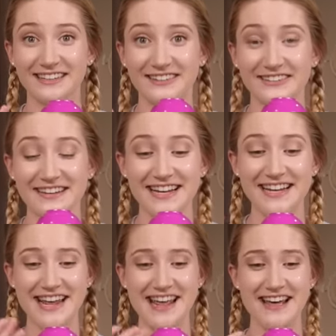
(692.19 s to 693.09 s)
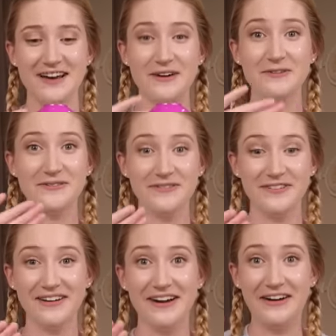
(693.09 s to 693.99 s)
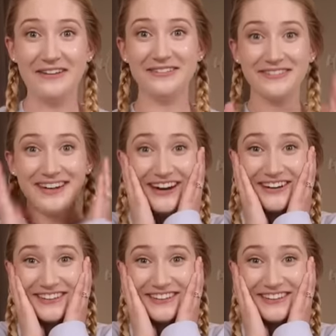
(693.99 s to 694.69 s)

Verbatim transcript: three. Oh.